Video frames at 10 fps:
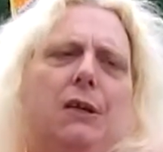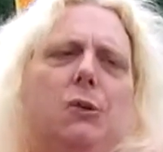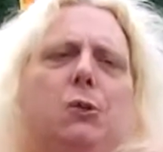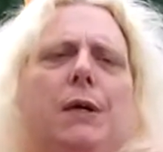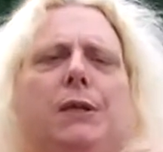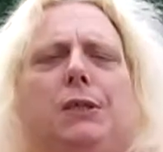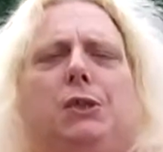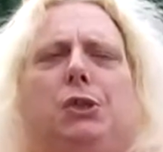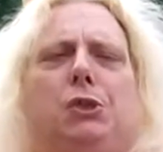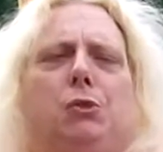that are trying to
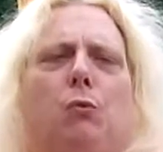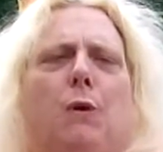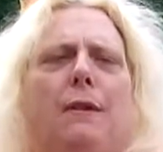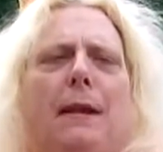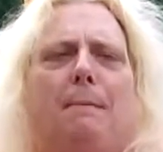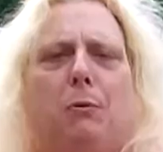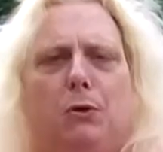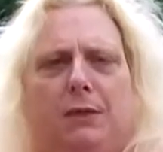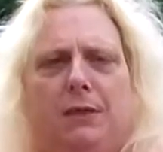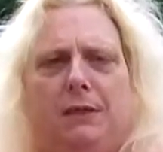destroy that
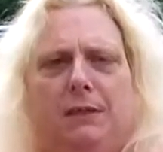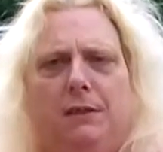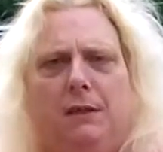person.